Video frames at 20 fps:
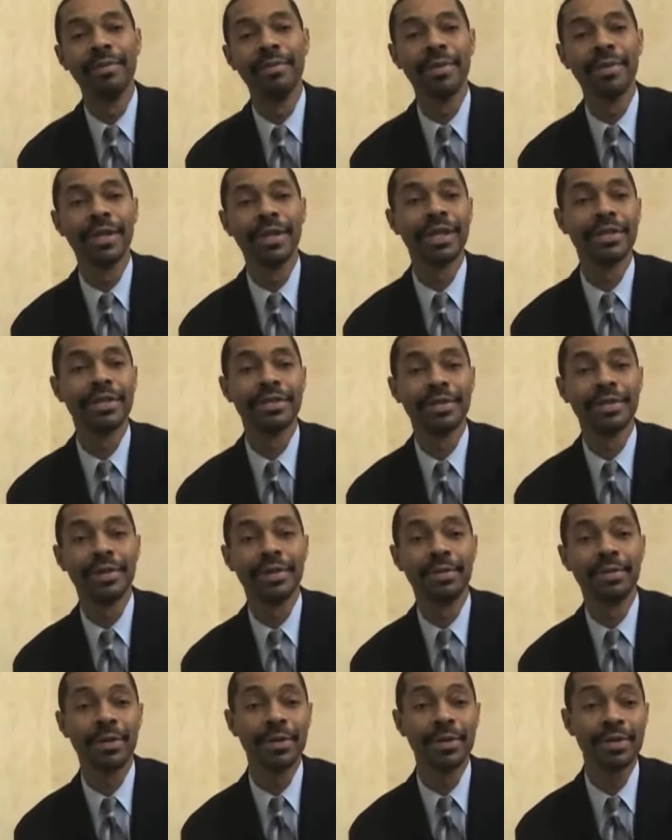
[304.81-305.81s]
because
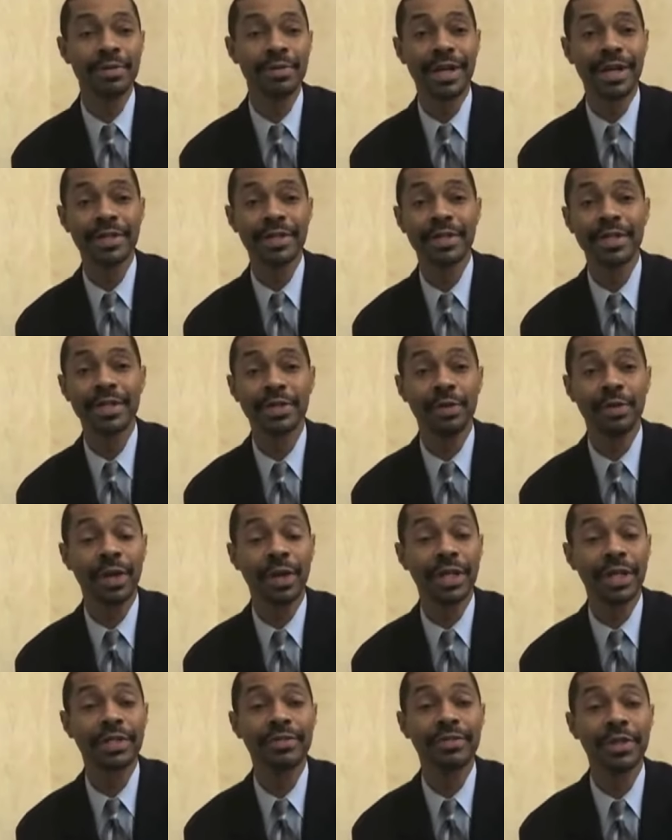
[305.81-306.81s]
emergency medicine is a
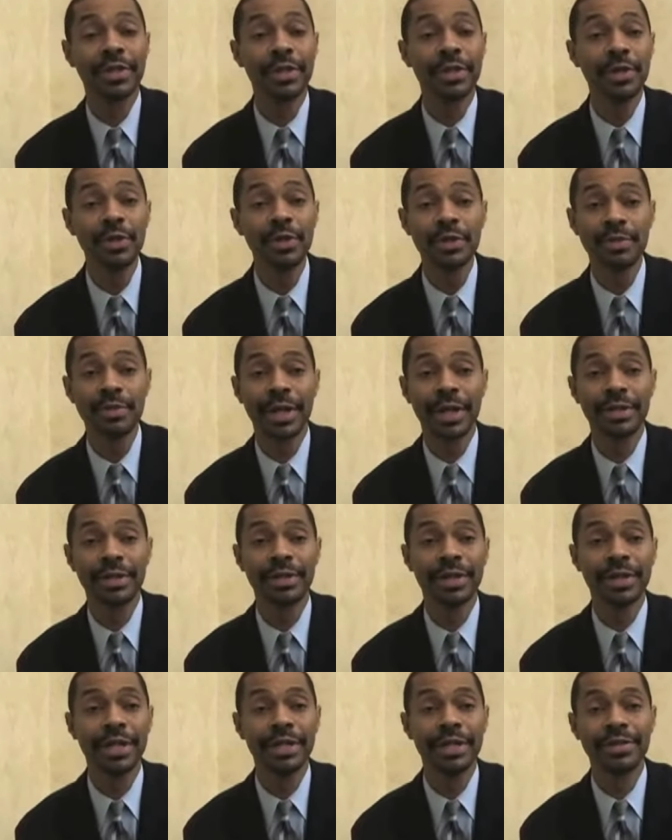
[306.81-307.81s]
relatively new
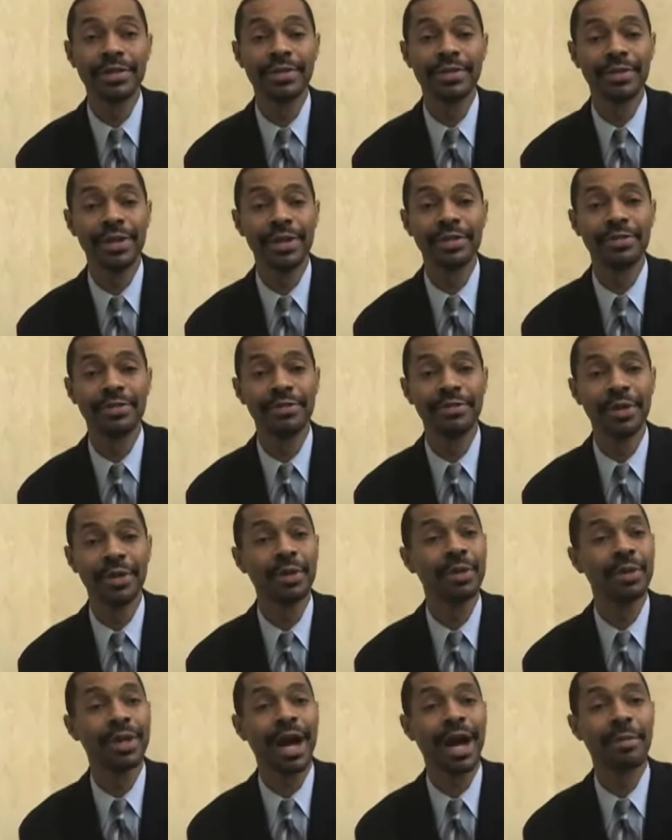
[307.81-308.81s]
specialty. It's
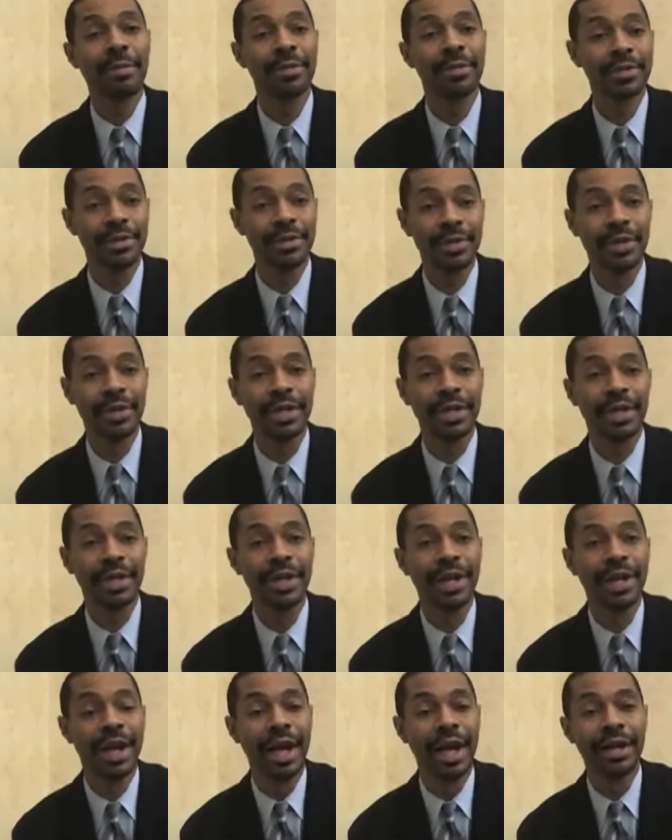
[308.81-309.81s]
filled with opportunity,
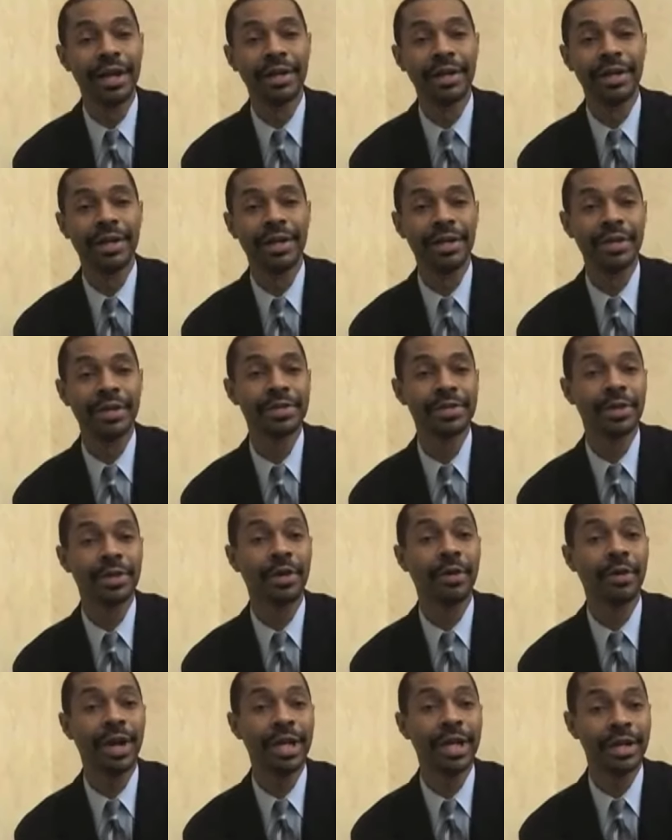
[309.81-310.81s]
and there's a
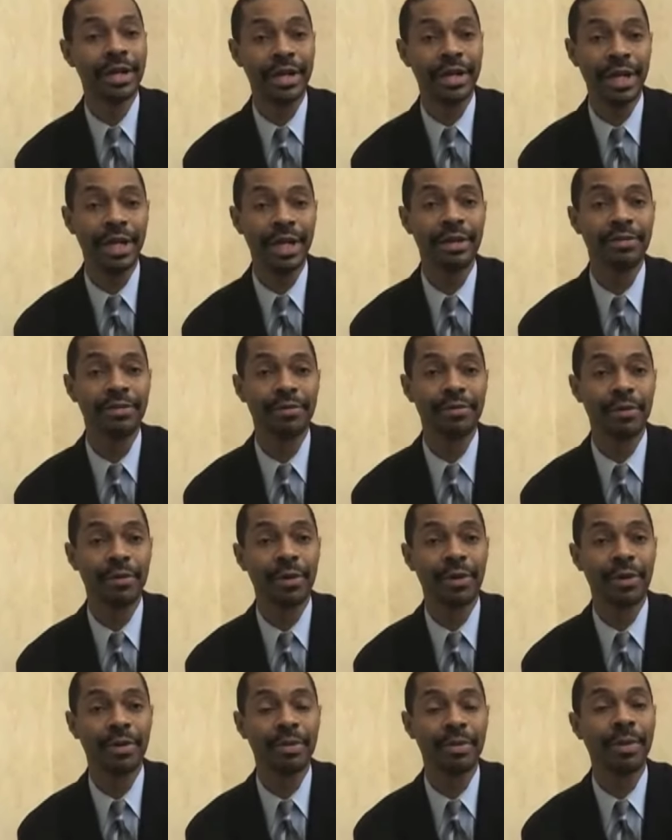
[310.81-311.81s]
great need
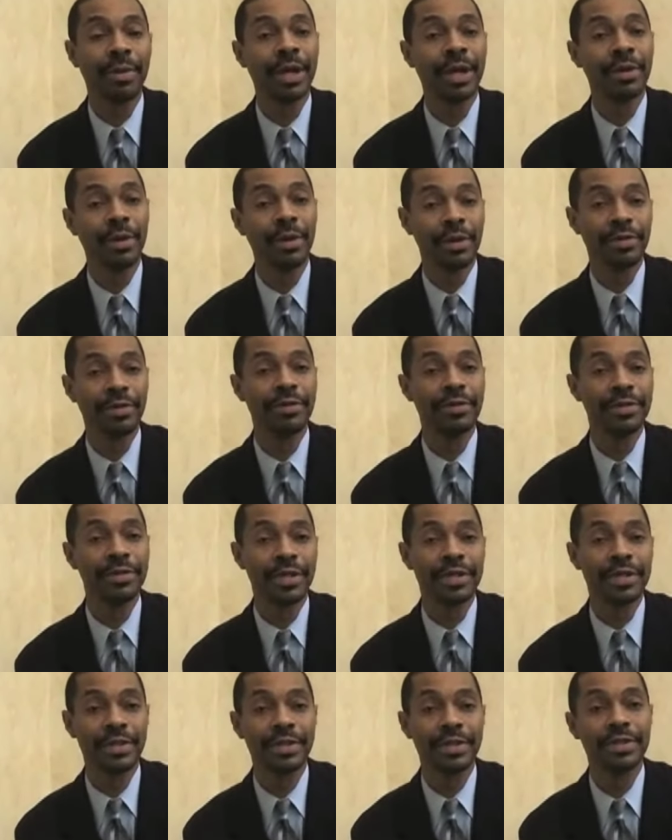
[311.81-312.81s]
for minority
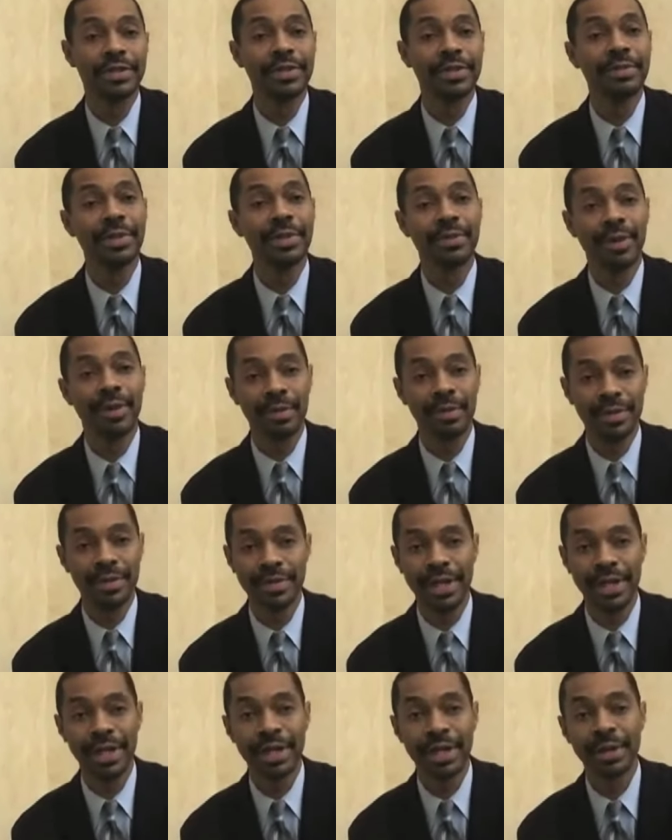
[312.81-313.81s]
physicians to be
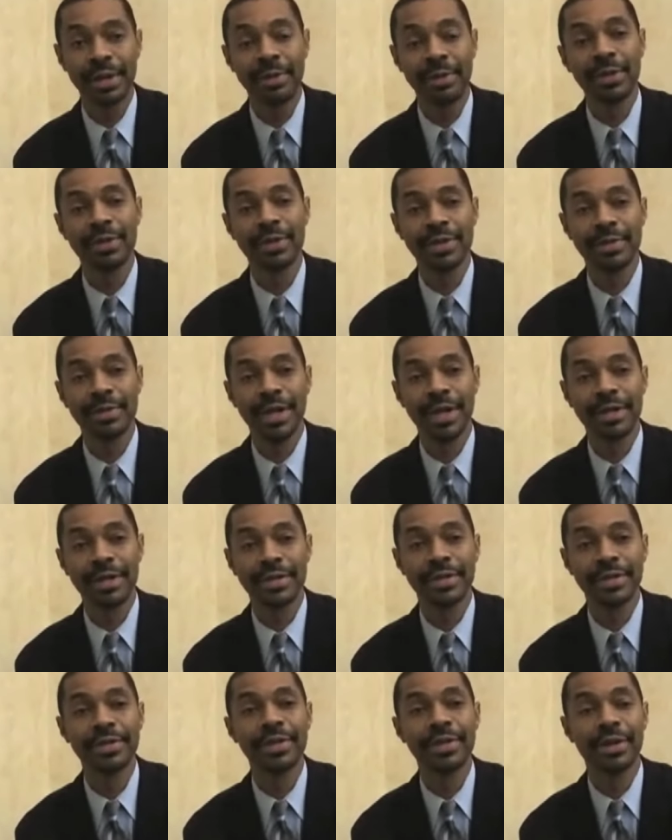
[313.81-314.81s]
represented in emergency
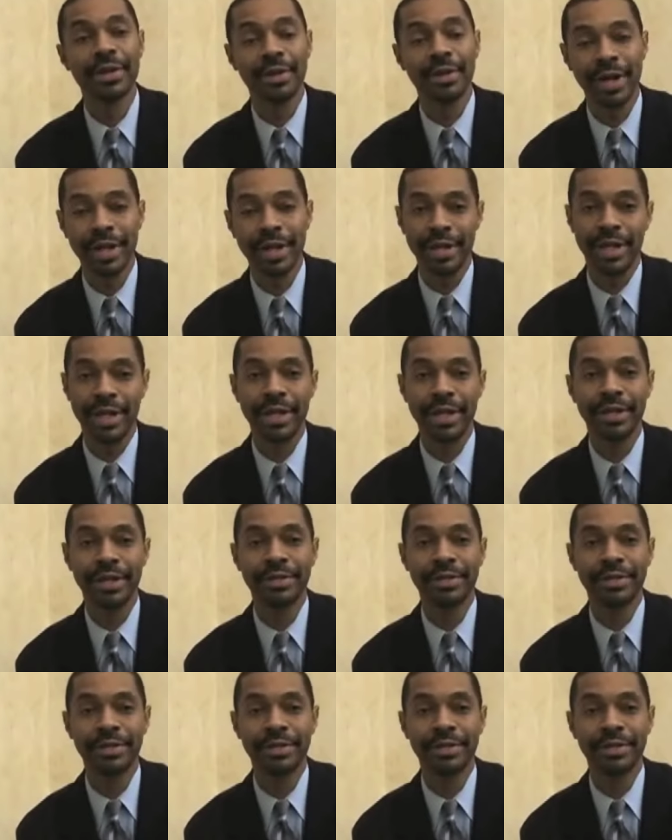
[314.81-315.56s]
medicine. There's a great need.